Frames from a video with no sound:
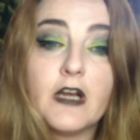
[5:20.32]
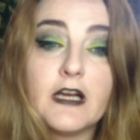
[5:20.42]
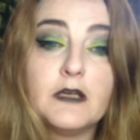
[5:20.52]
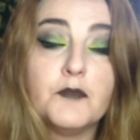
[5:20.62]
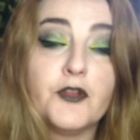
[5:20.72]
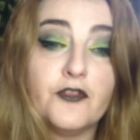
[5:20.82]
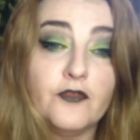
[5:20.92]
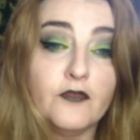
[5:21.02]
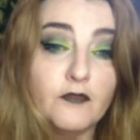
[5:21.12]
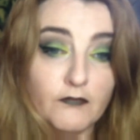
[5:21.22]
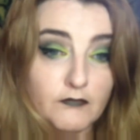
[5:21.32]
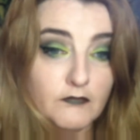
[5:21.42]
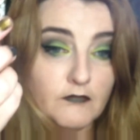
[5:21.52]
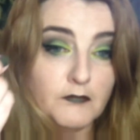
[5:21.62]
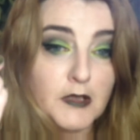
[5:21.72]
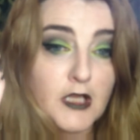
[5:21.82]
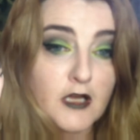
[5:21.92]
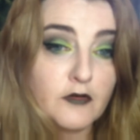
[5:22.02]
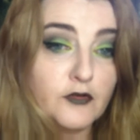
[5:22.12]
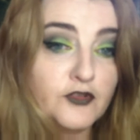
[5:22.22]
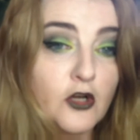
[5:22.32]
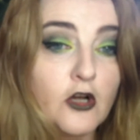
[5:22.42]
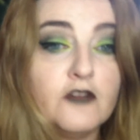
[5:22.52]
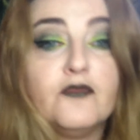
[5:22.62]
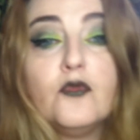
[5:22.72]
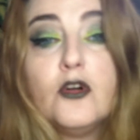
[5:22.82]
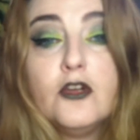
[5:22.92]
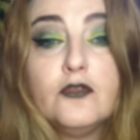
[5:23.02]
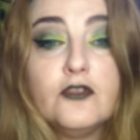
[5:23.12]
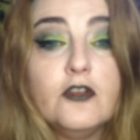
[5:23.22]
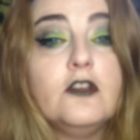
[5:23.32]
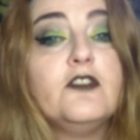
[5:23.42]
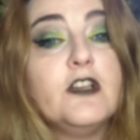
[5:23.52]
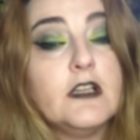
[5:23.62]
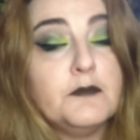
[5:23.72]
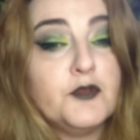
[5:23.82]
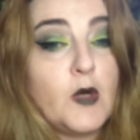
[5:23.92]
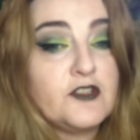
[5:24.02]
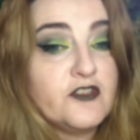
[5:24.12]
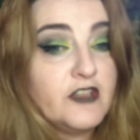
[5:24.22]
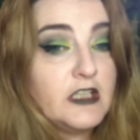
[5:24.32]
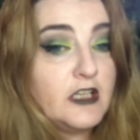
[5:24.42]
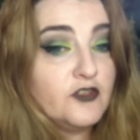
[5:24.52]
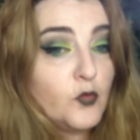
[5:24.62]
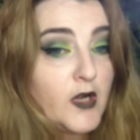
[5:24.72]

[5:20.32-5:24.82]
that I can put Milagros on for you so you can see a lip swatch of it as